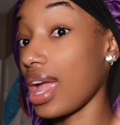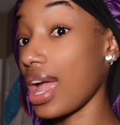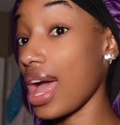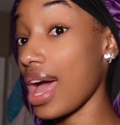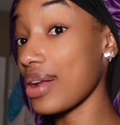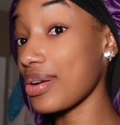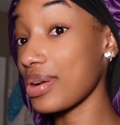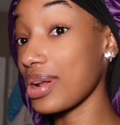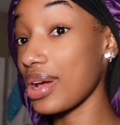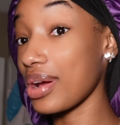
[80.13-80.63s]

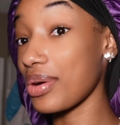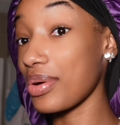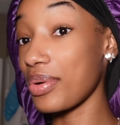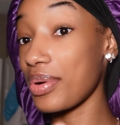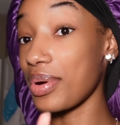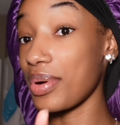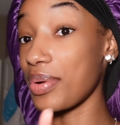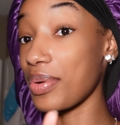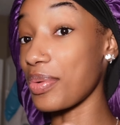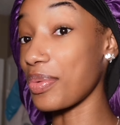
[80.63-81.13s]
I don't know,
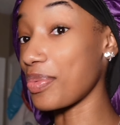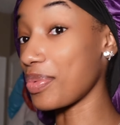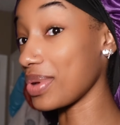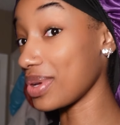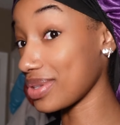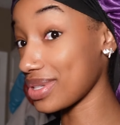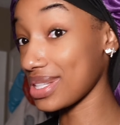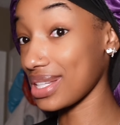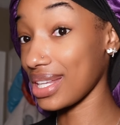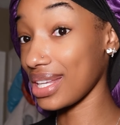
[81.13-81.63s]

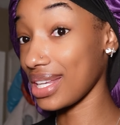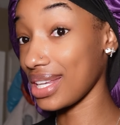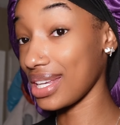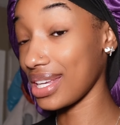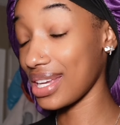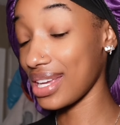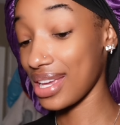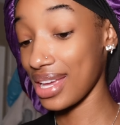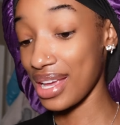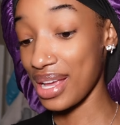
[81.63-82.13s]
we'll see.
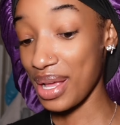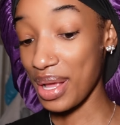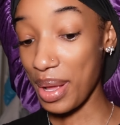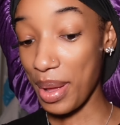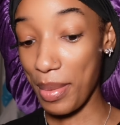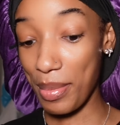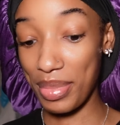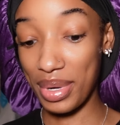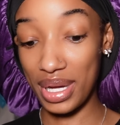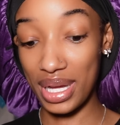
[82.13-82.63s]

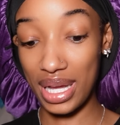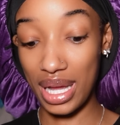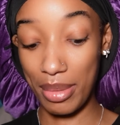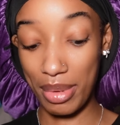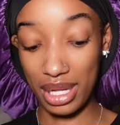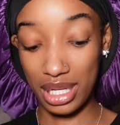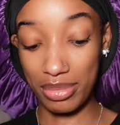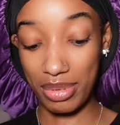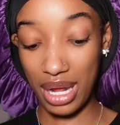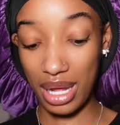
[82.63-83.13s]
But I'm
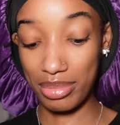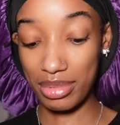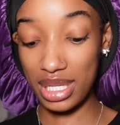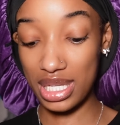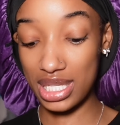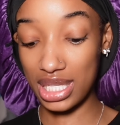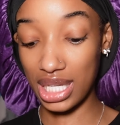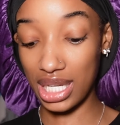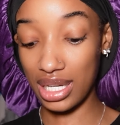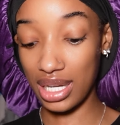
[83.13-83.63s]
about to pop
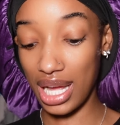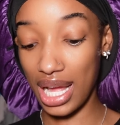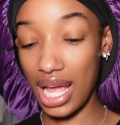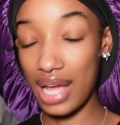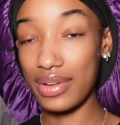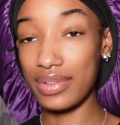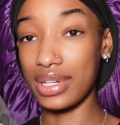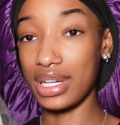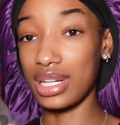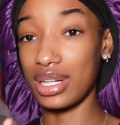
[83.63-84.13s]
these out. I
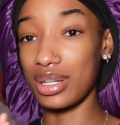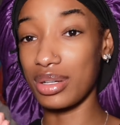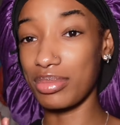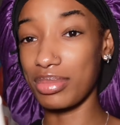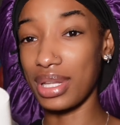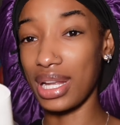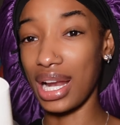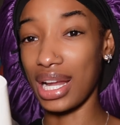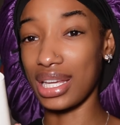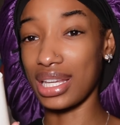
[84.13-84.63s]
have a cup
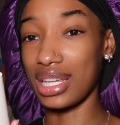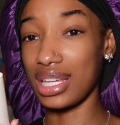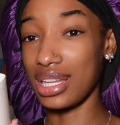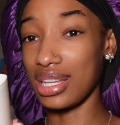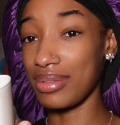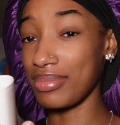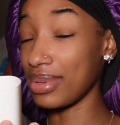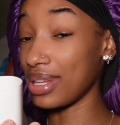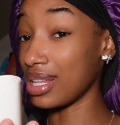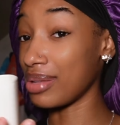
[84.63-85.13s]
that I
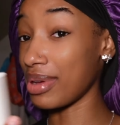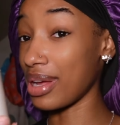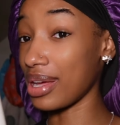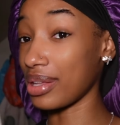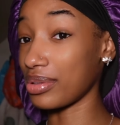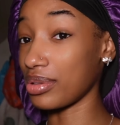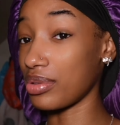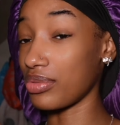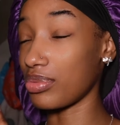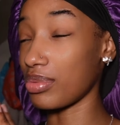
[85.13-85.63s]
keep in the
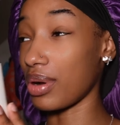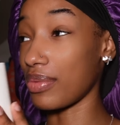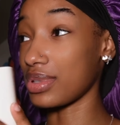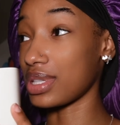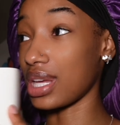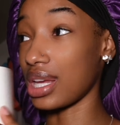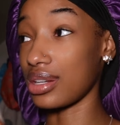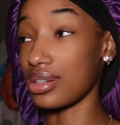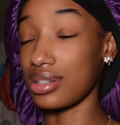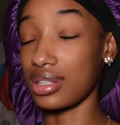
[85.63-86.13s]
bathroom for my
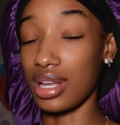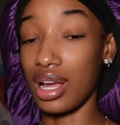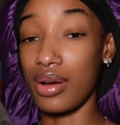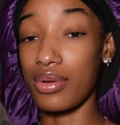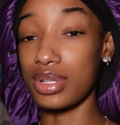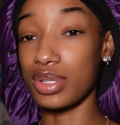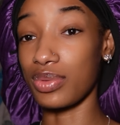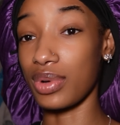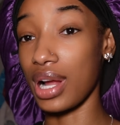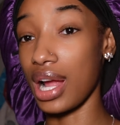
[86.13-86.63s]
retainers. I
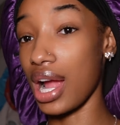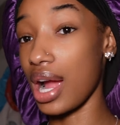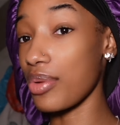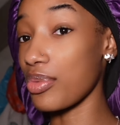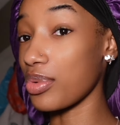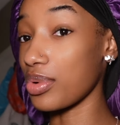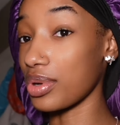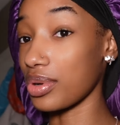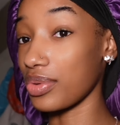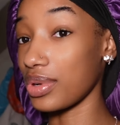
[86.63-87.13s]
always run hot
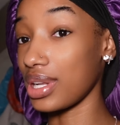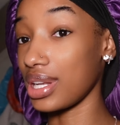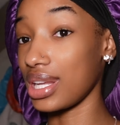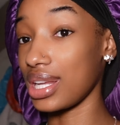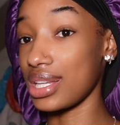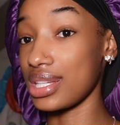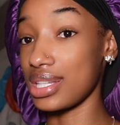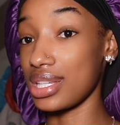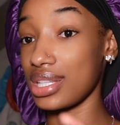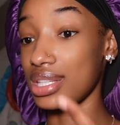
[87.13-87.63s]
water in it
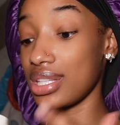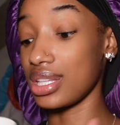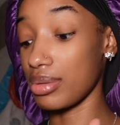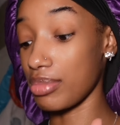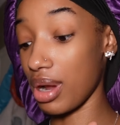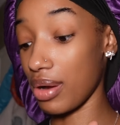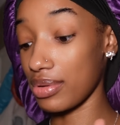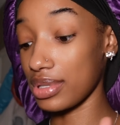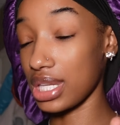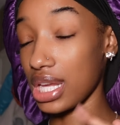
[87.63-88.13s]
and just sit
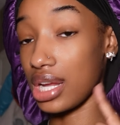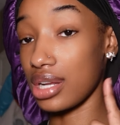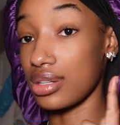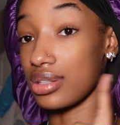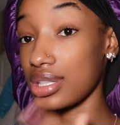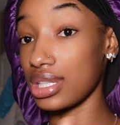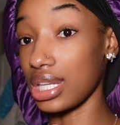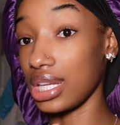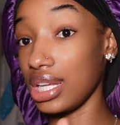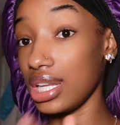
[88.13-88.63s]
my
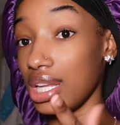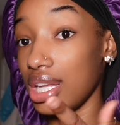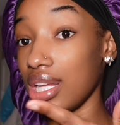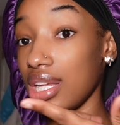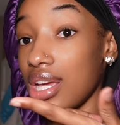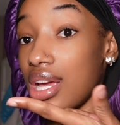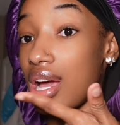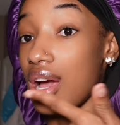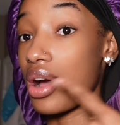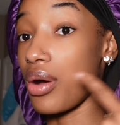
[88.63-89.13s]
retainers in it
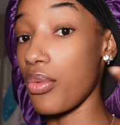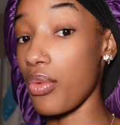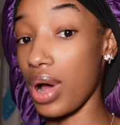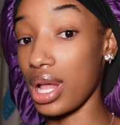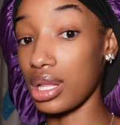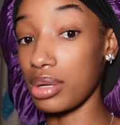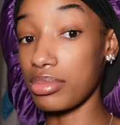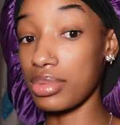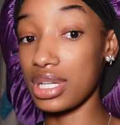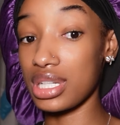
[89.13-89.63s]

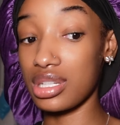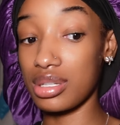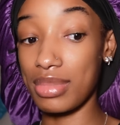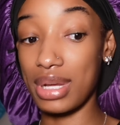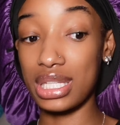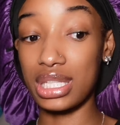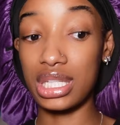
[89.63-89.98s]
while I'm brushing my